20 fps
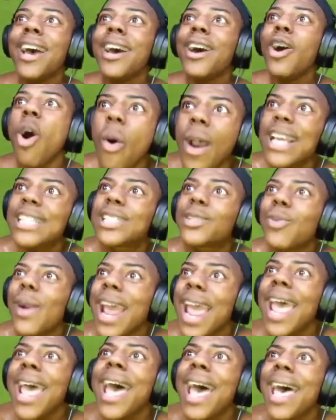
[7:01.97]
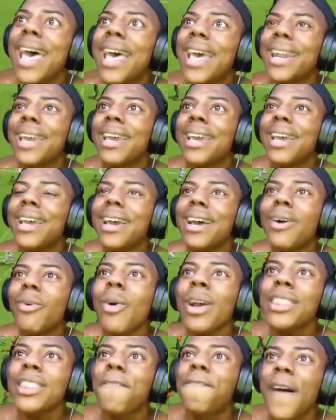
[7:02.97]
Who is Red?
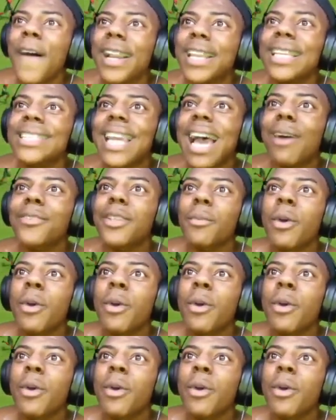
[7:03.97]
What the fuck is out?